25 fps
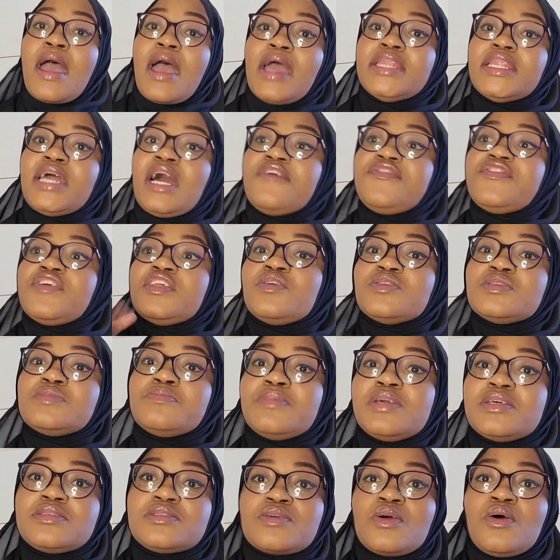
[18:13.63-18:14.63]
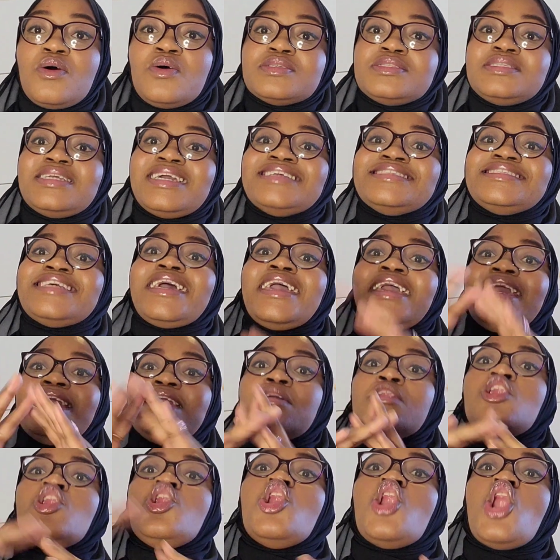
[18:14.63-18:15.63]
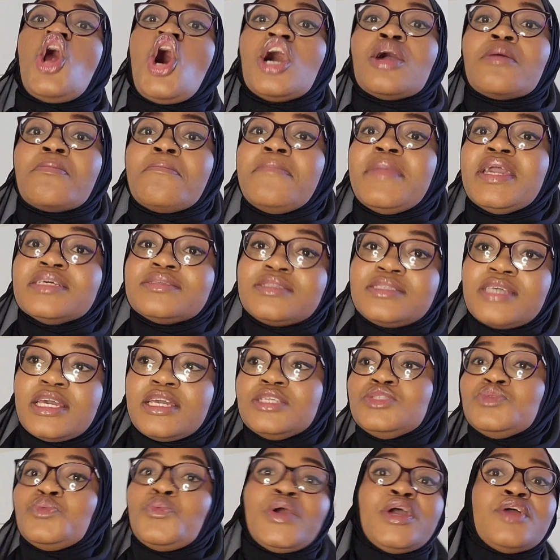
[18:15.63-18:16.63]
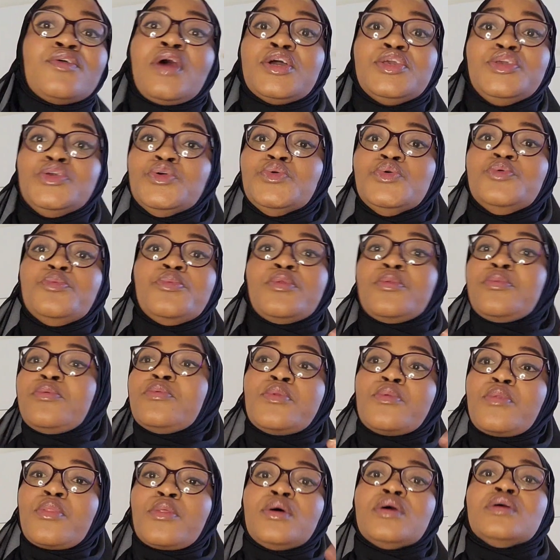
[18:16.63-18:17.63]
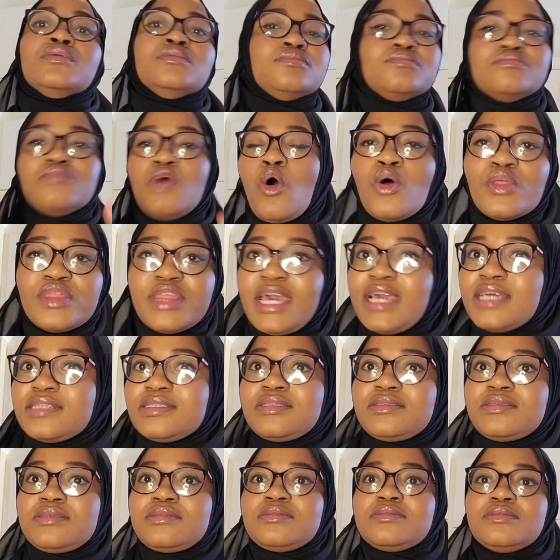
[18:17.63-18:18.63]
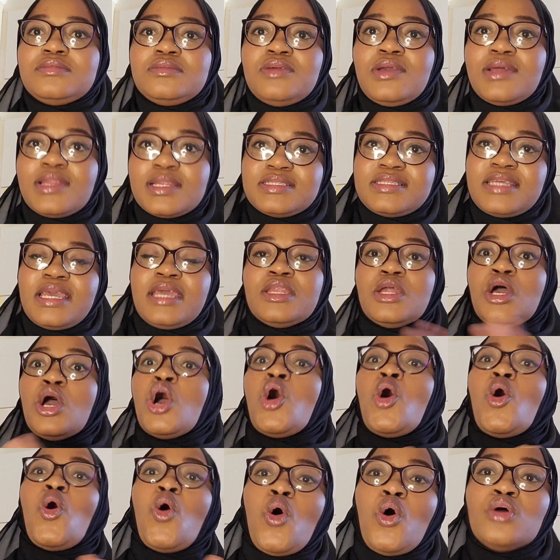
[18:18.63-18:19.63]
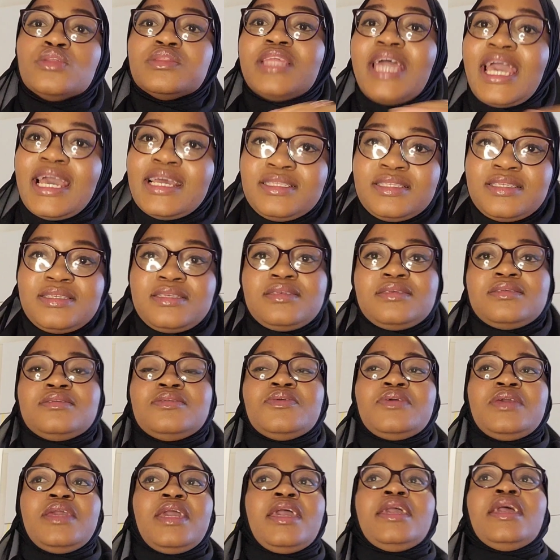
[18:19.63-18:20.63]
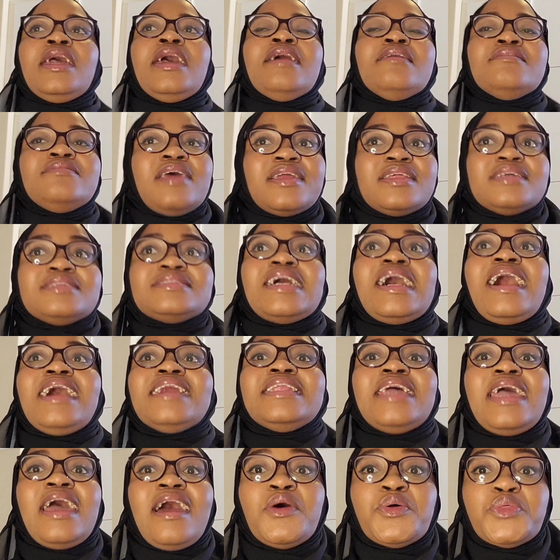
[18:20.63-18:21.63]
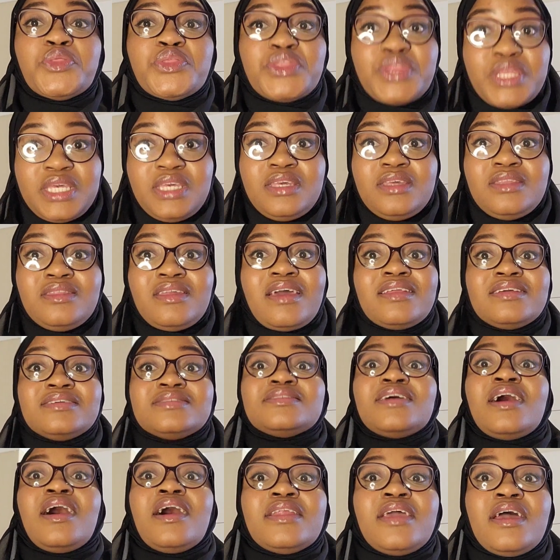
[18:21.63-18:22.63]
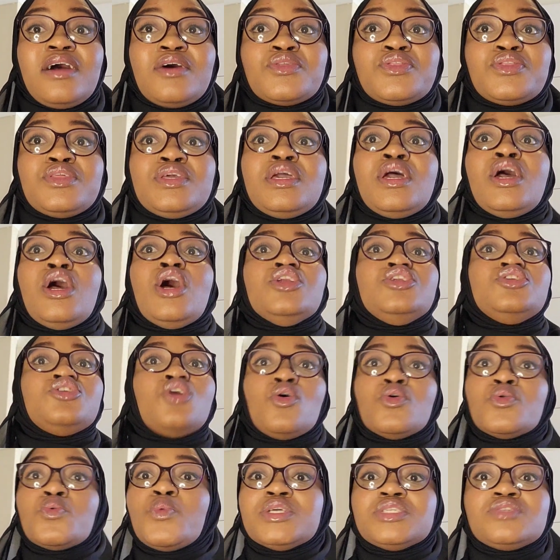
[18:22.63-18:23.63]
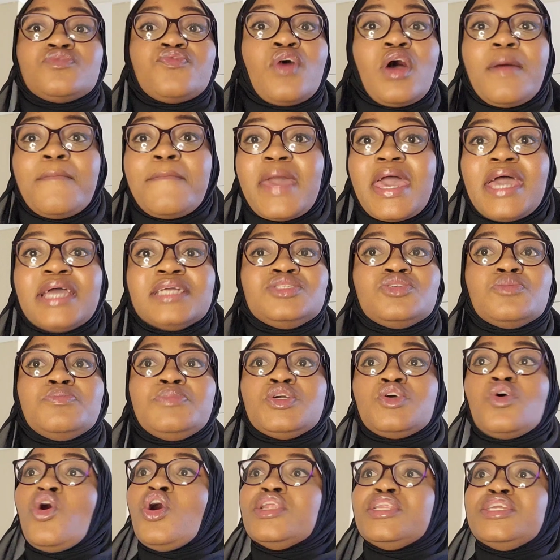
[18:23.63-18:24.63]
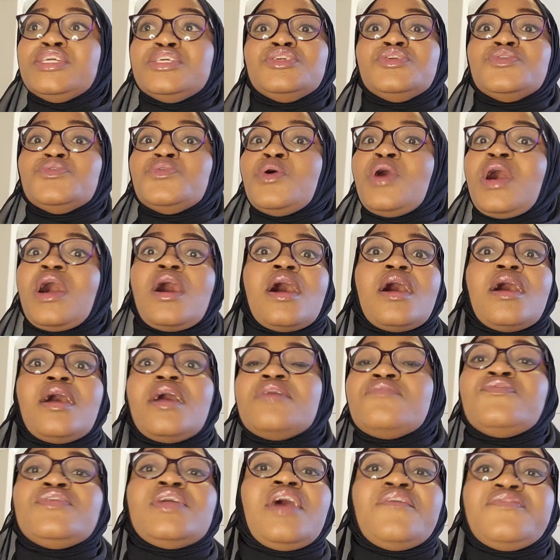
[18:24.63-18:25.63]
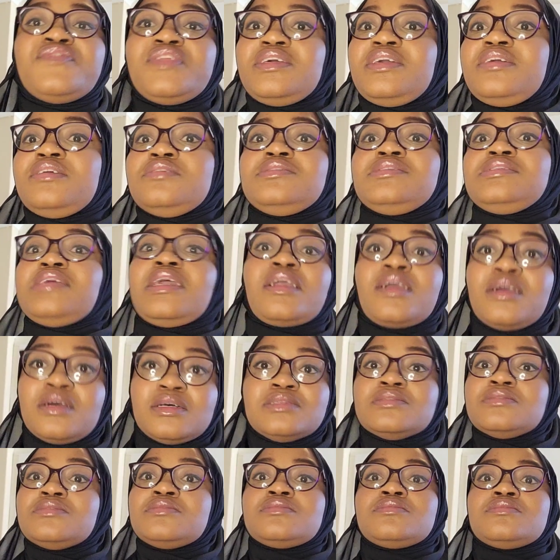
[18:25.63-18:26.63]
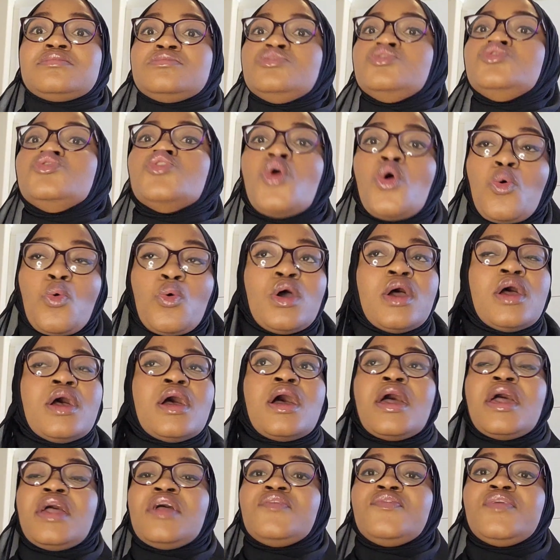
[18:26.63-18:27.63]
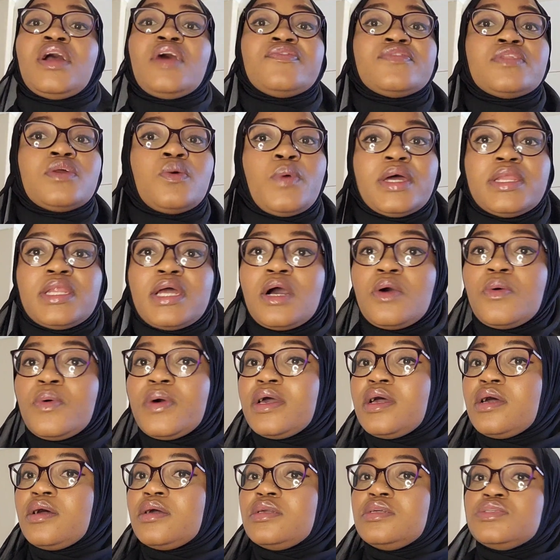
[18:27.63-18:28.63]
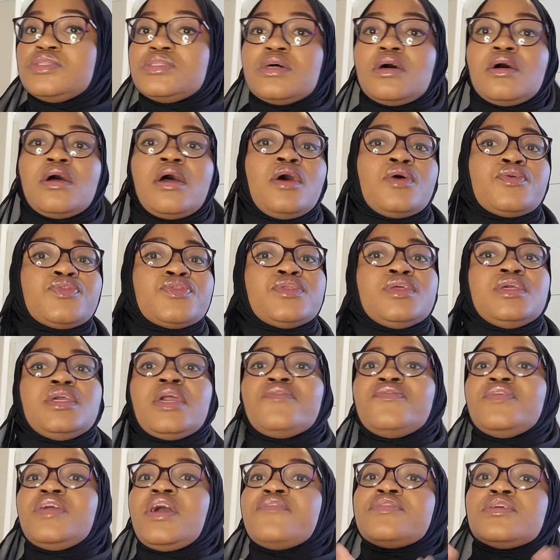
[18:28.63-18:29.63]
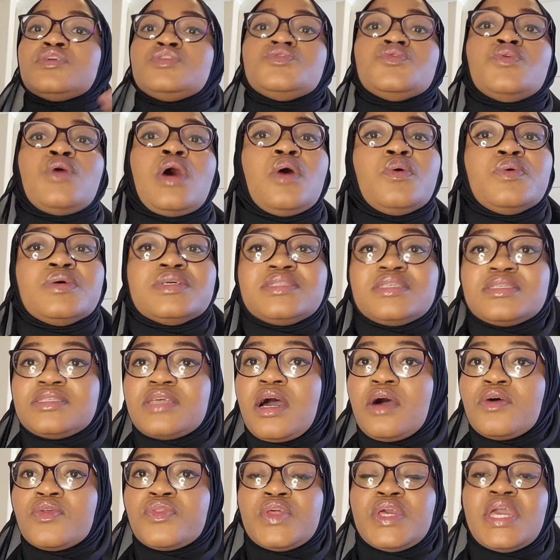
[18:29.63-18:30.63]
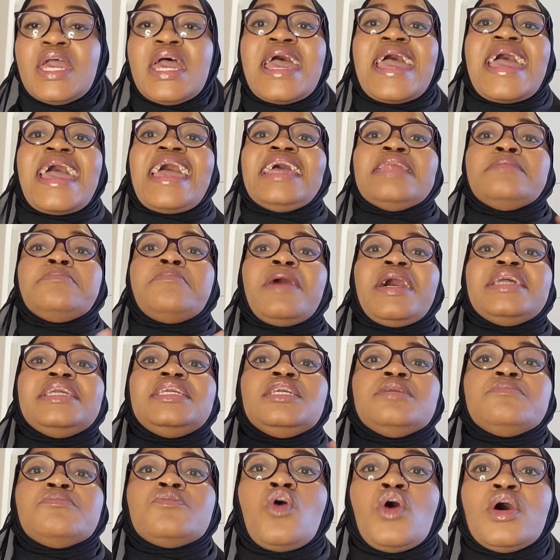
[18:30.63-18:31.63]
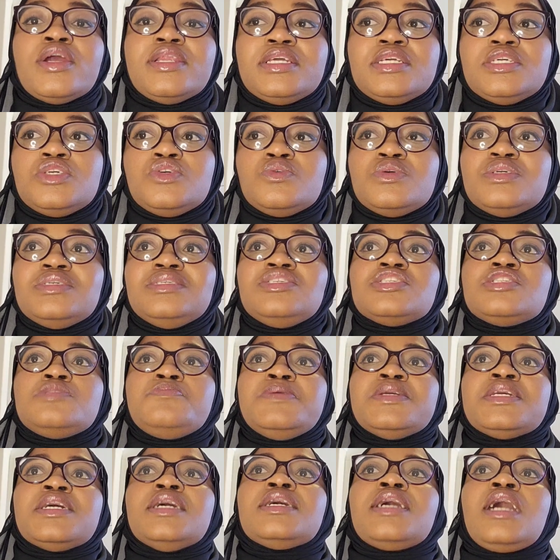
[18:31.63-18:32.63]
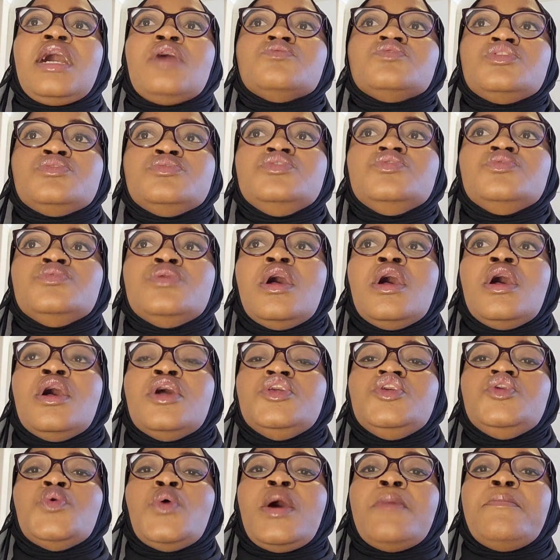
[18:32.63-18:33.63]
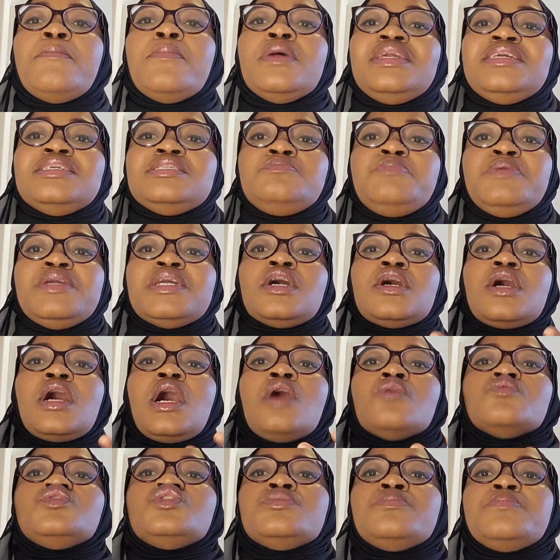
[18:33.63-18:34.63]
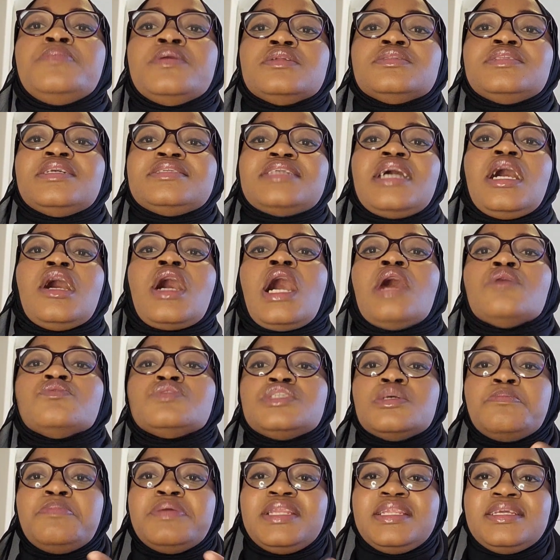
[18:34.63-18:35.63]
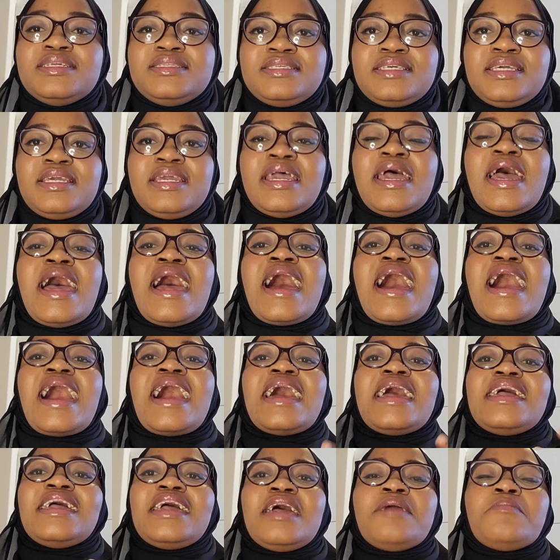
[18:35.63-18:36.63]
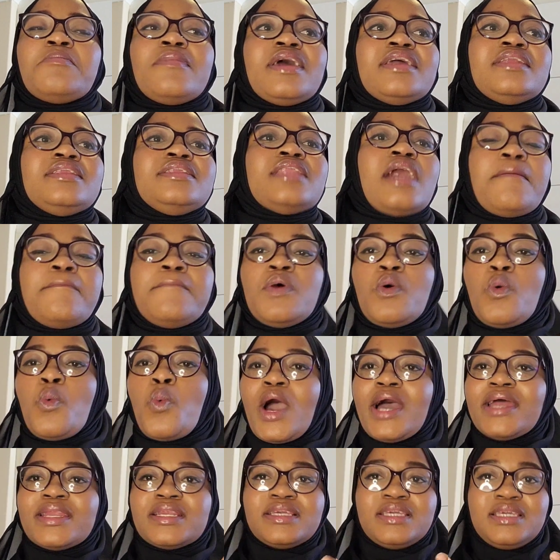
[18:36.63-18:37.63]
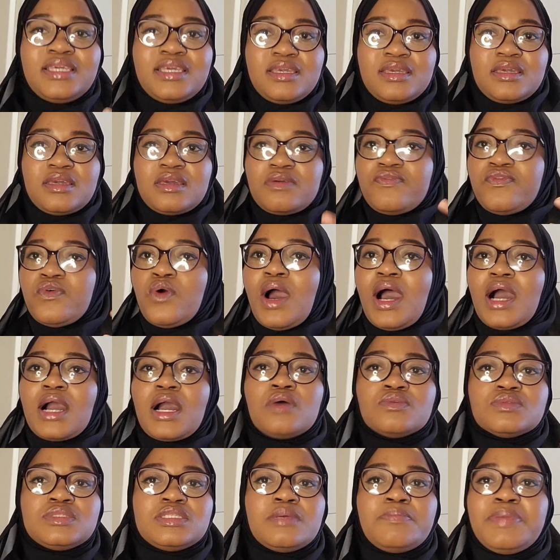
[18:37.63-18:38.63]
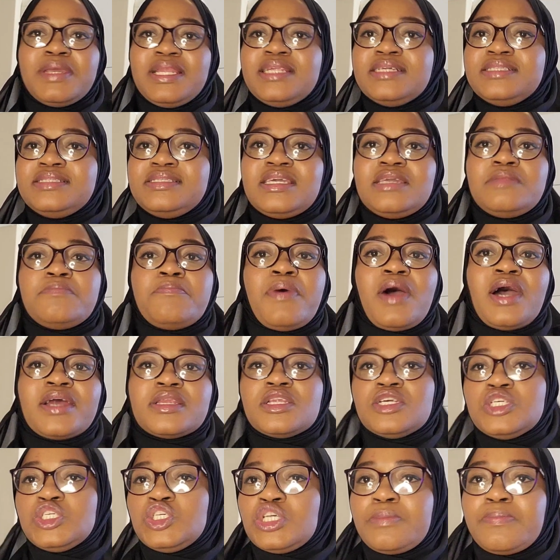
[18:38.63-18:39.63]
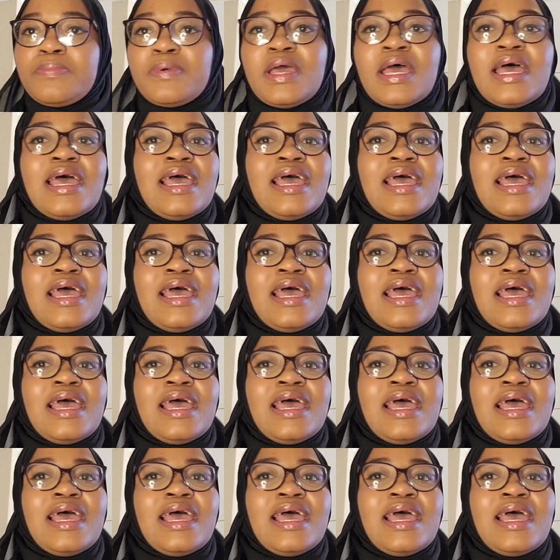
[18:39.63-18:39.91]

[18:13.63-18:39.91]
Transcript: And after those missed calls, there's a long message. Where are you? All that. You understand? All that. Okay? That is unhealthy. That is unhealthy. Don't wish for a man to be calling you every after seconds. No. Every after 1 hour is healthy. Every after 2 hours is healthy. And by him calling you, he's just being accountable. He's being accountable. That's accountability. I am a number one geek for accountability in partnership.